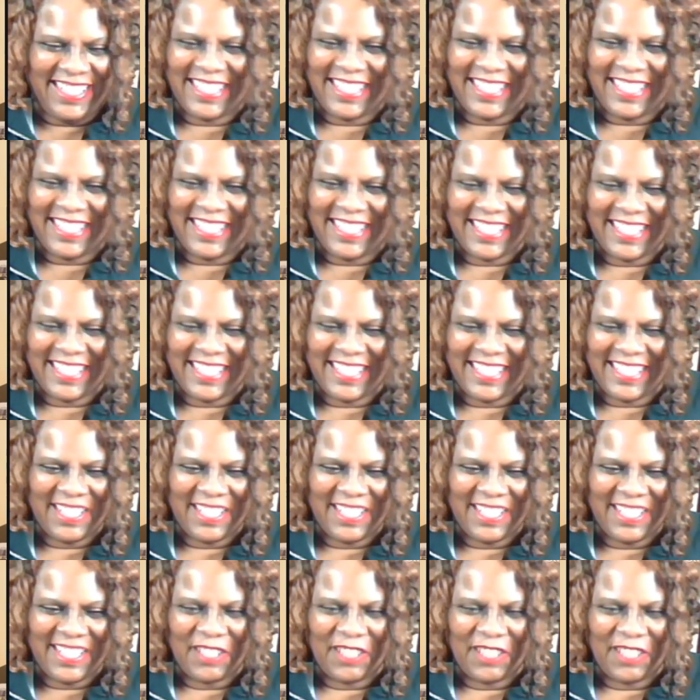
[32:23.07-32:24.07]

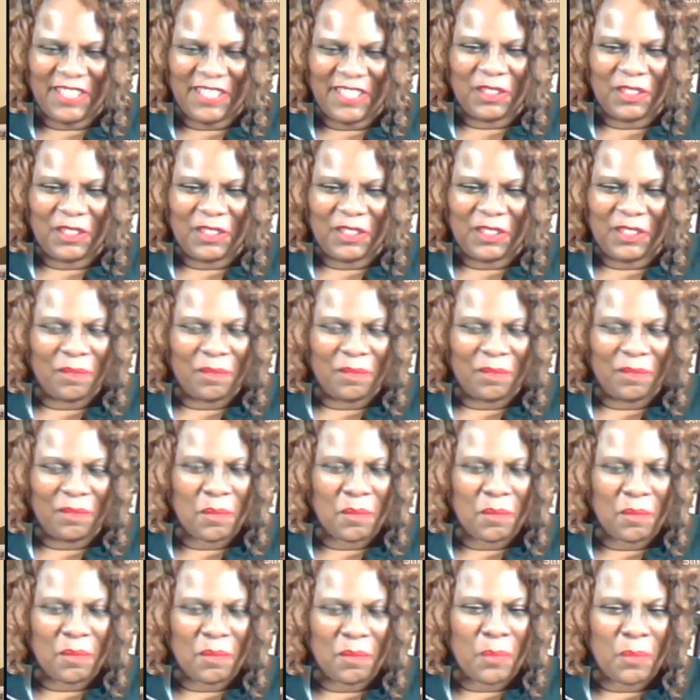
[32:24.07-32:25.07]

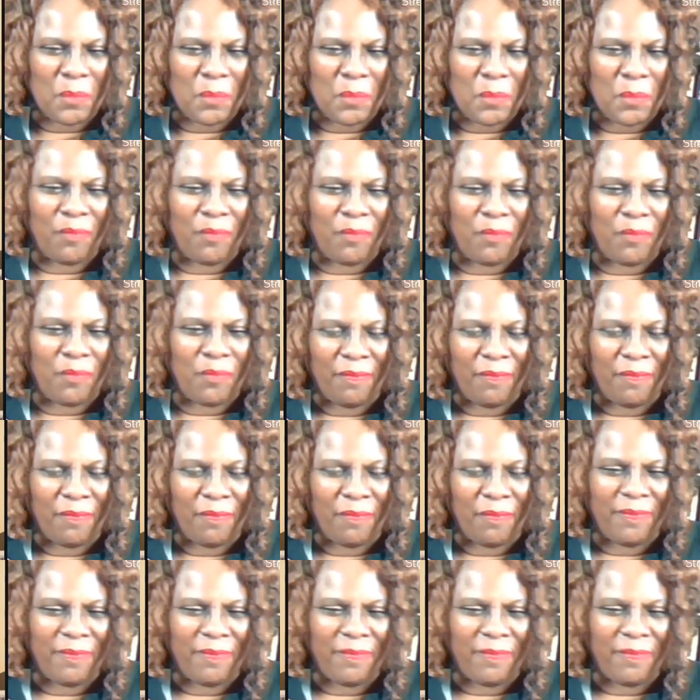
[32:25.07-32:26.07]

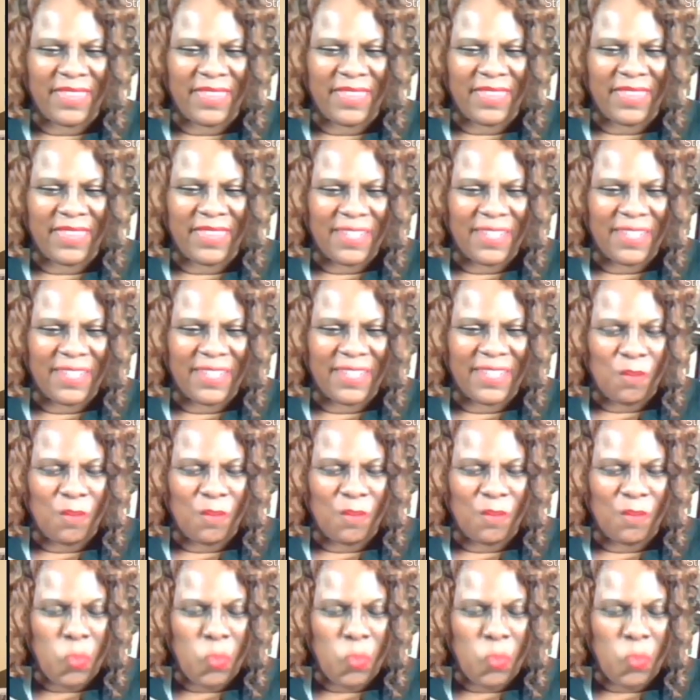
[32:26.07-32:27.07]

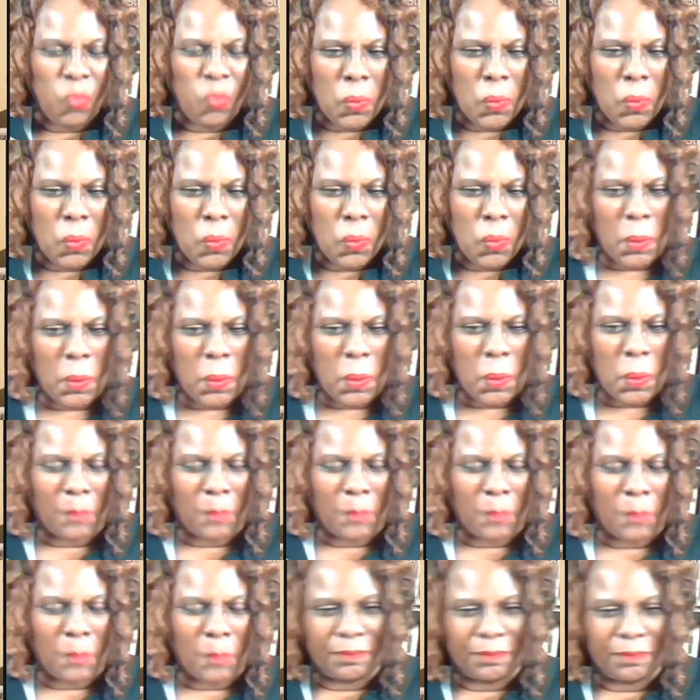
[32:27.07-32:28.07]

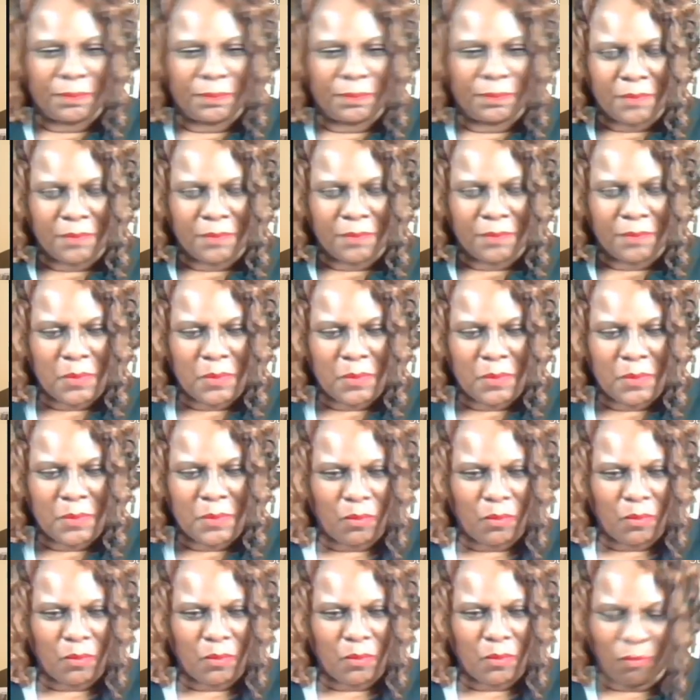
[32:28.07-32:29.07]

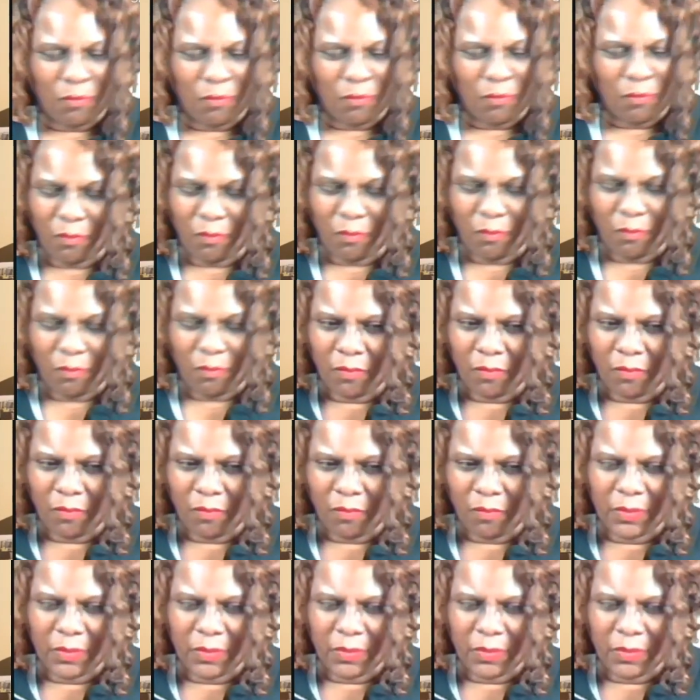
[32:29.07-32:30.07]

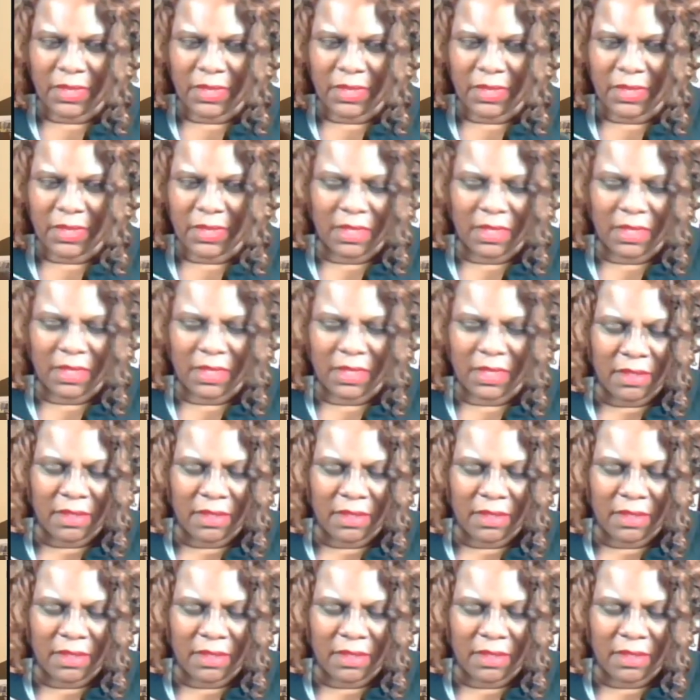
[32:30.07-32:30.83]
(silent)